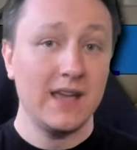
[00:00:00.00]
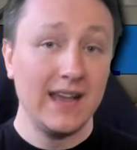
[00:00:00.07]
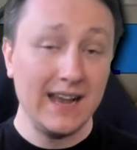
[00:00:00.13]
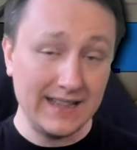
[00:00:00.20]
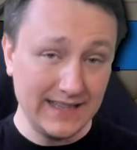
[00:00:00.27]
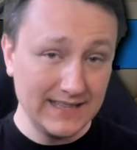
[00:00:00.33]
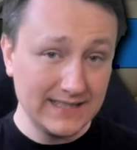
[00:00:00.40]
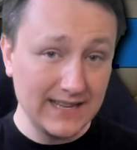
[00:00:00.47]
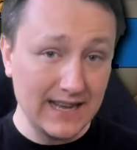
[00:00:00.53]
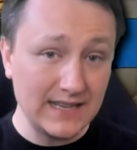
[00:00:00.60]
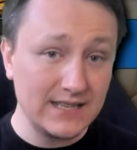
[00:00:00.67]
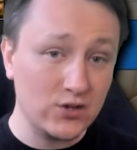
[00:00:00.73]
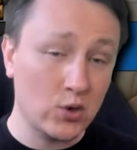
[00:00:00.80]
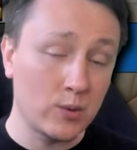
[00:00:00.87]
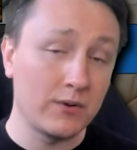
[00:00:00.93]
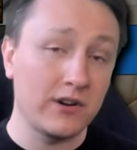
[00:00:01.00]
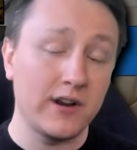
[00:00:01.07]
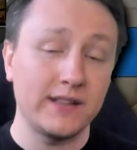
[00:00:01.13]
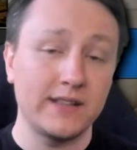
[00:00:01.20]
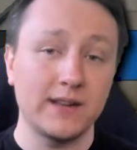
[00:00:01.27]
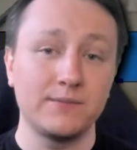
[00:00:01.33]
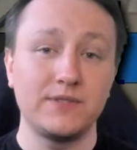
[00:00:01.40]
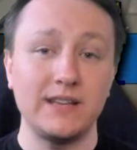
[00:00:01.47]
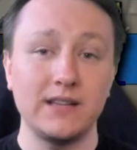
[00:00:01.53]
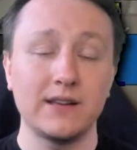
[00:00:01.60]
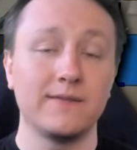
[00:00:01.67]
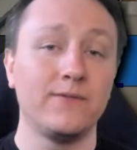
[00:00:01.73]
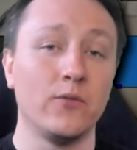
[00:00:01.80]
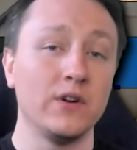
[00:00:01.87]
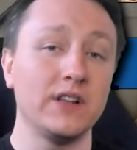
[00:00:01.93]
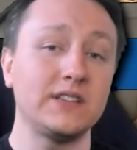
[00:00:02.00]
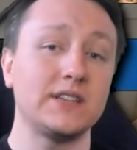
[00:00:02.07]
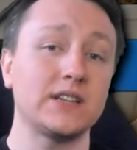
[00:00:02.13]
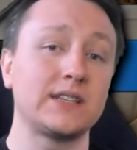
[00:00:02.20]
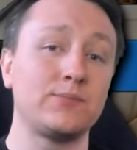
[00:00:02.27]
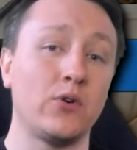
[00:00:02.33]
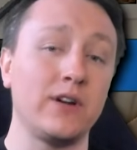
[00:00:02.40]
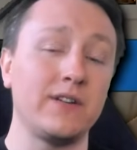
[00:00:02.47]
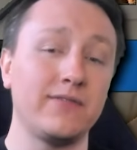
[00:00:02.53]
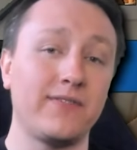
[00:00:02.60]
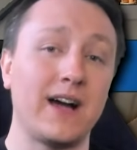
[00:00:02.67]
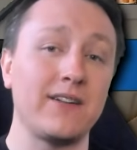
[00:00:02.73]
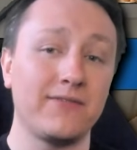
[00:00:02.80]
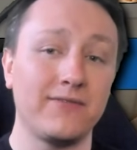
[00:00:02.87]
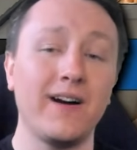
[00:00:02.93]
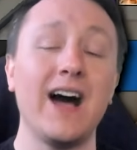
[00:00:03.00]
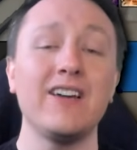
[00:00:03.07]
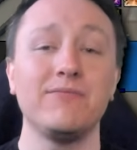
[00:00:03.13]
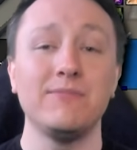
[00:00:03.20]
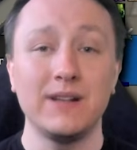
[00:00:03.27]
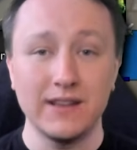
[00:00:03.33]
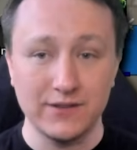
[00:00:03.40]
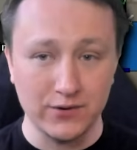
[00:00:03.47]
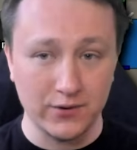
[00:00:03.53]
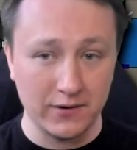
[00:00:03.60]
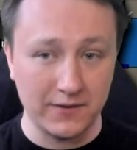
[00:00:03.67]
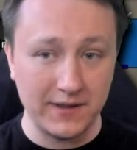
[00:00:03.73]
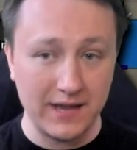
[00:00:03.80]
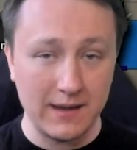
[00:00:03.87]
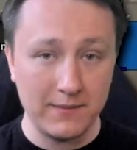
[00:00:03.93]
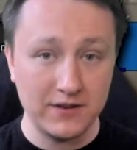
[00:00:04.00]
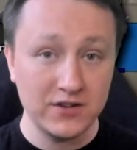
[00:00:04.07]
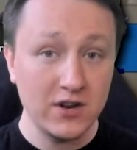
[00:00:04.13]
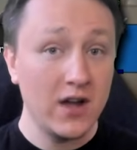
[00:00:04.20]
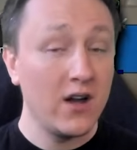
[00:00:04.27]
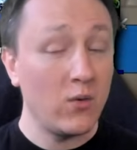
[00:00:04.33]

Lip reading: In this test, Stormbringer ended up dealing 46.55 million total damage,